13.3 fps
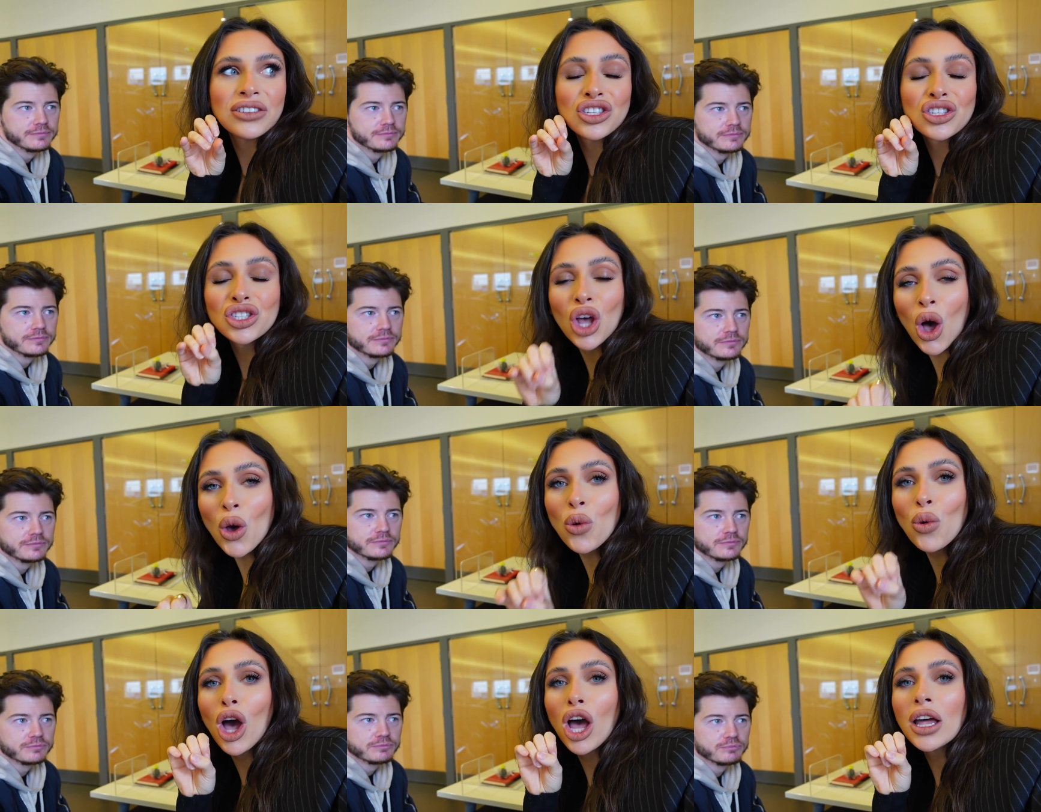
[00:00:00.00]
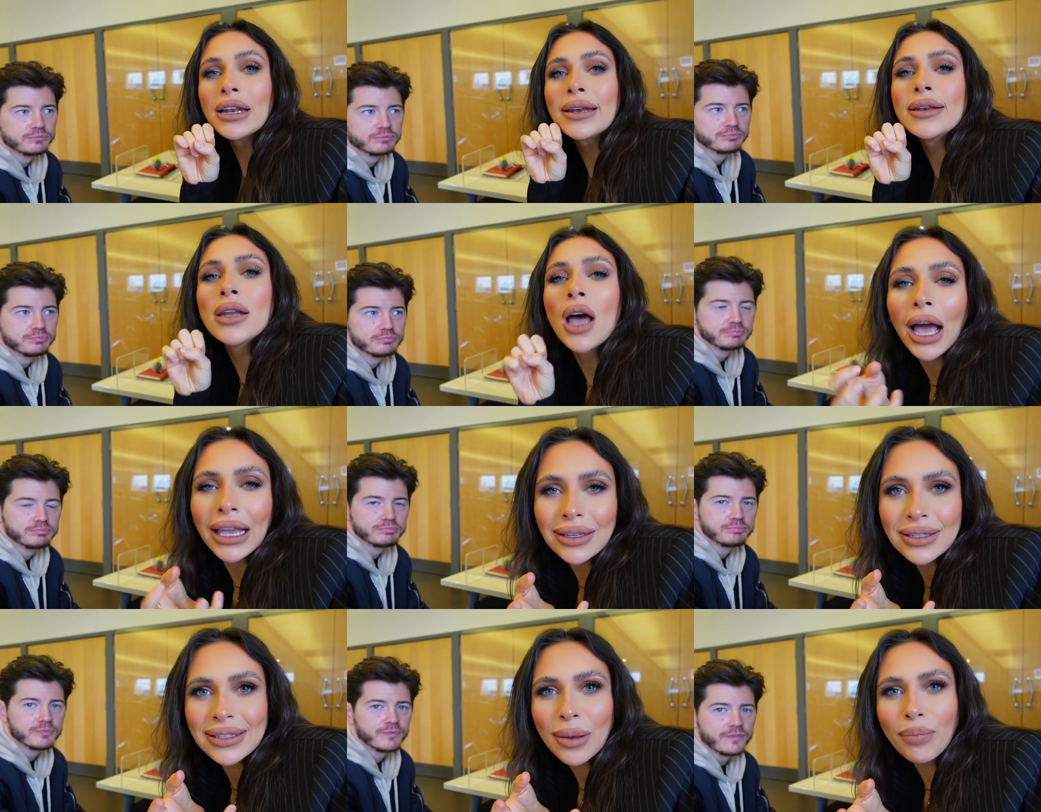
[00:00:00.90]
Speaker 1: so
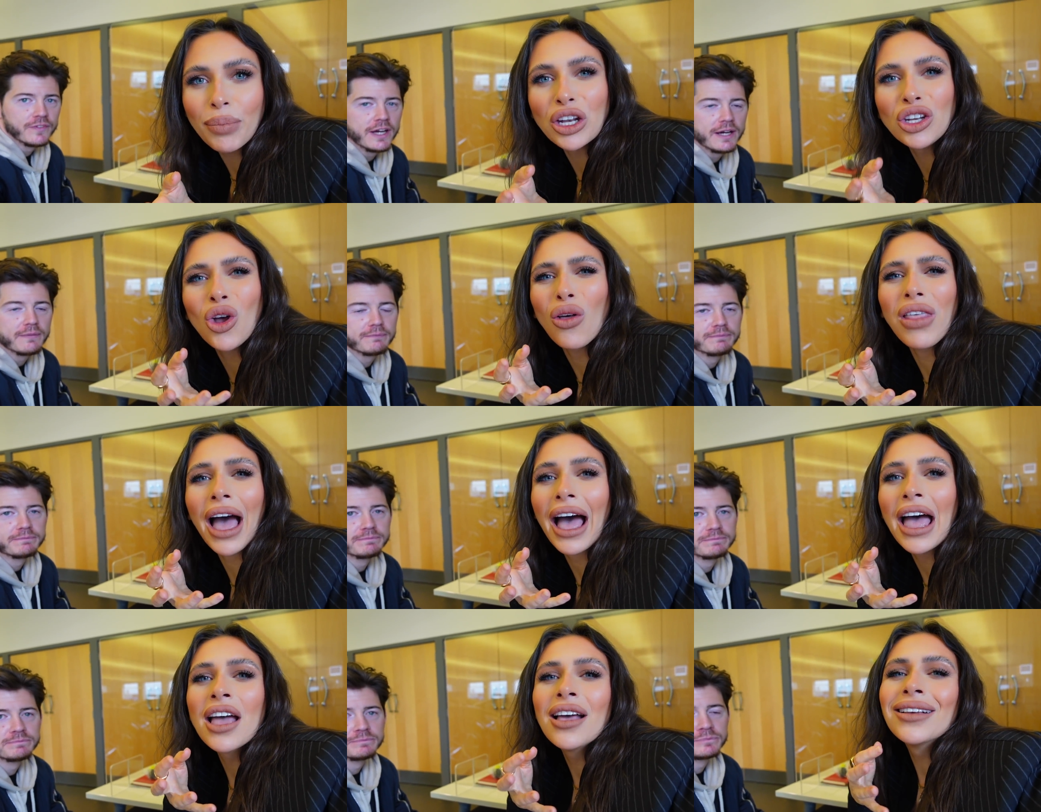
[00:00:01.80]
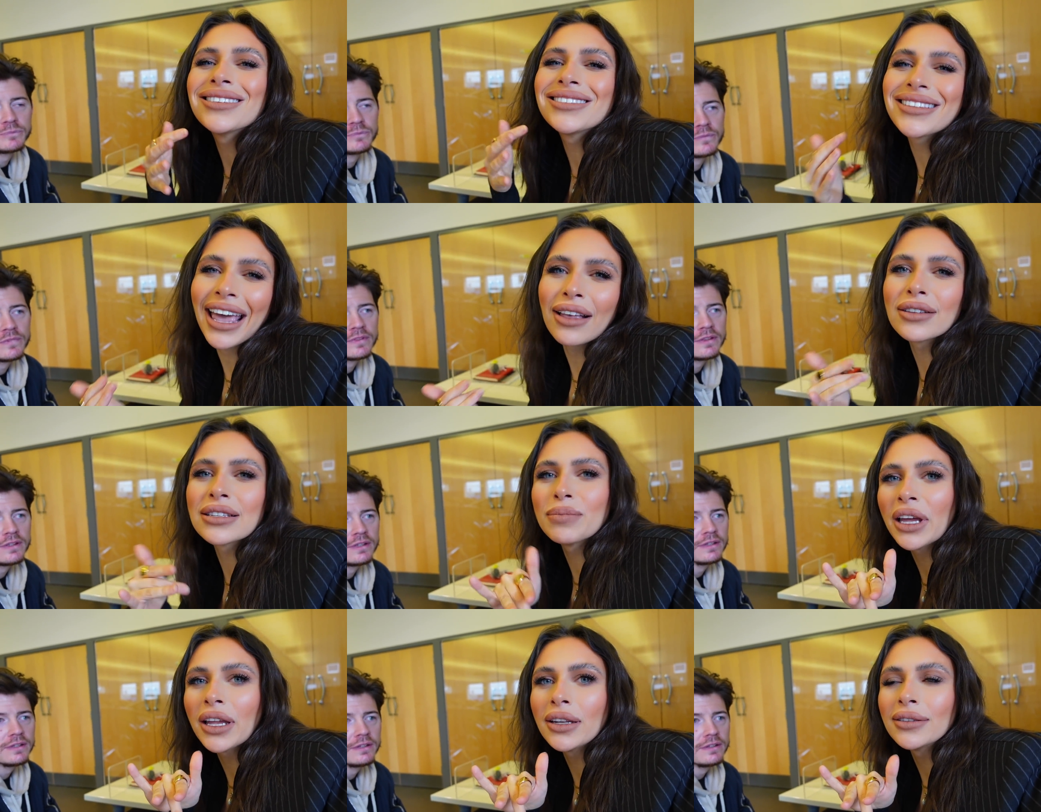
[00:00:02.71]
nice, but yeah. not that
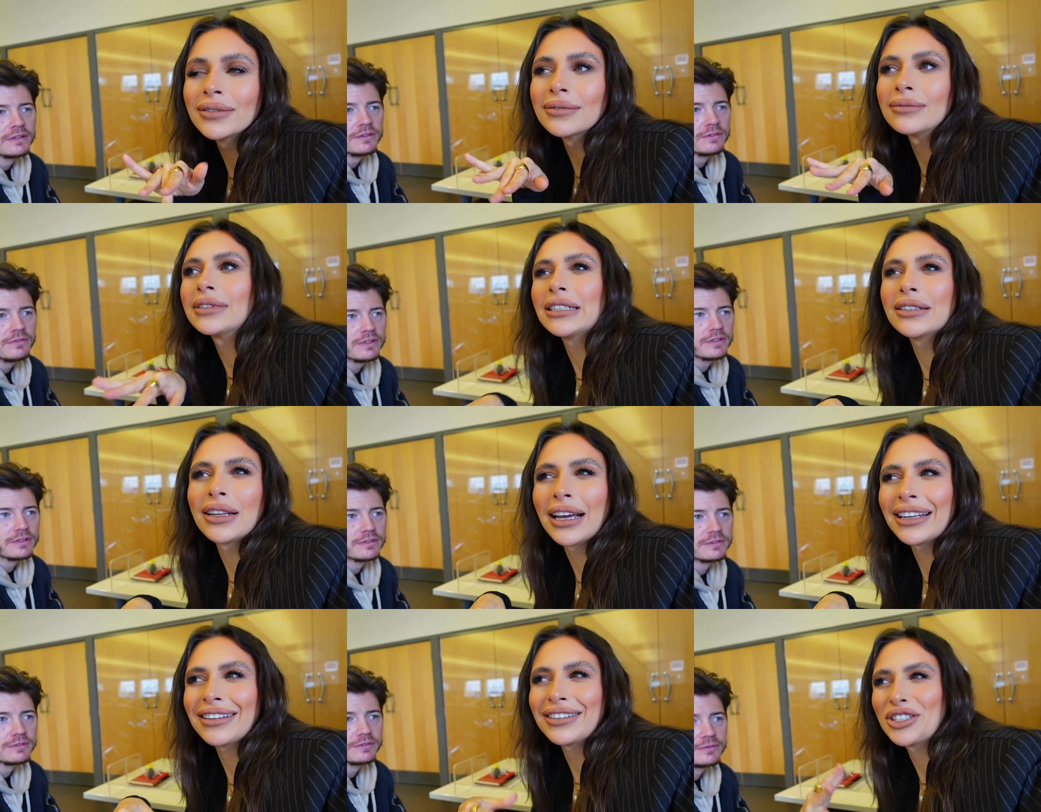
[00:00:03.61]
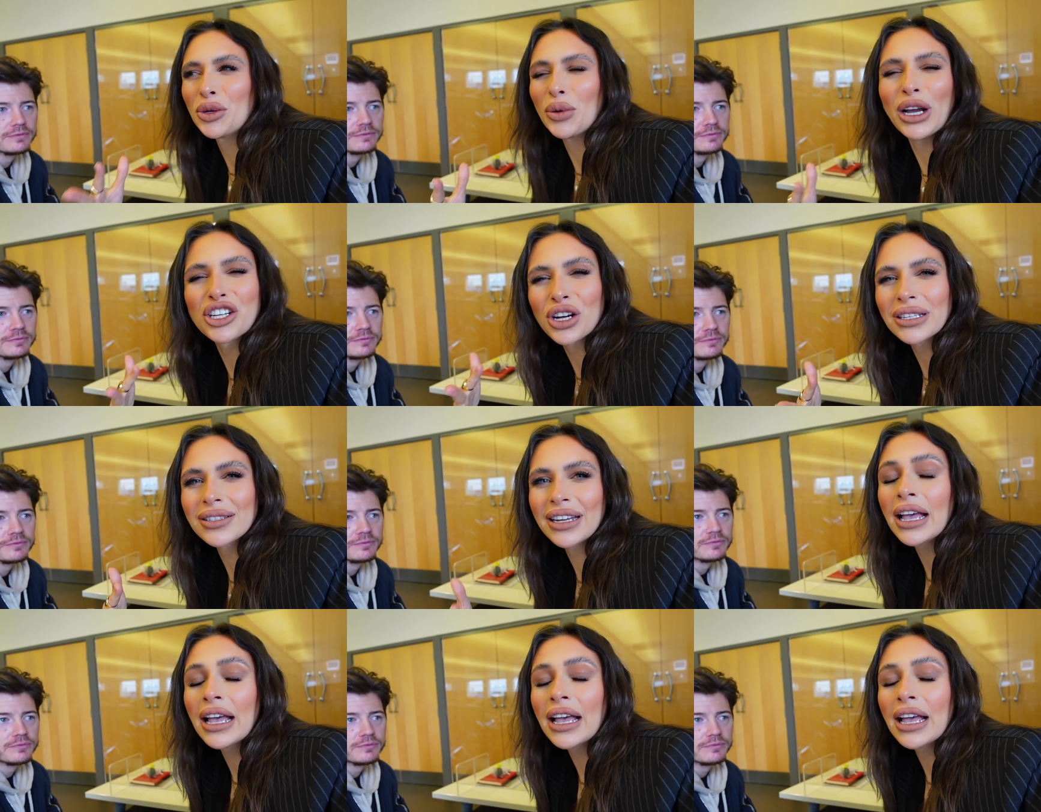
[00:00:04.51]
salesman where you're like, do I trust